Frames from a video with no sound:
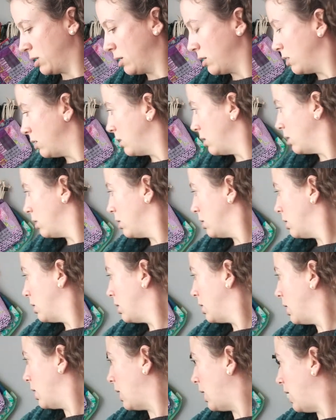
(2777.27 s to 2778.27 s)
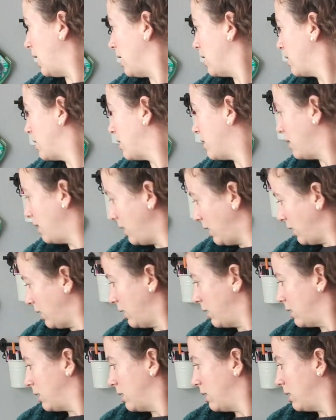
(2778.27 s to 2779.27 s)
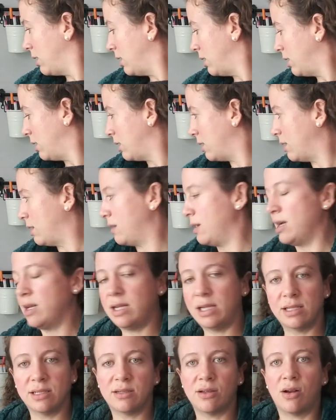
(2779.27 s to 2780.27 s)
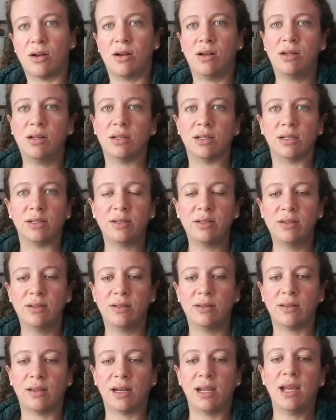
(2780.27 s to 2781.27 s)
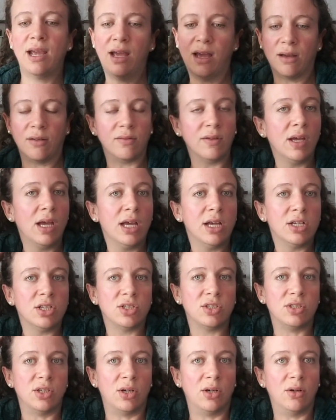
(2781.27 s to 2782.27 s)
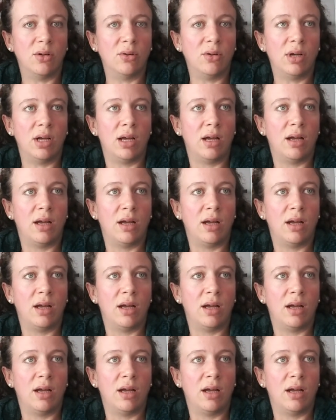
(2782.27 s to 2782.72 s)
I think that is all that I have. So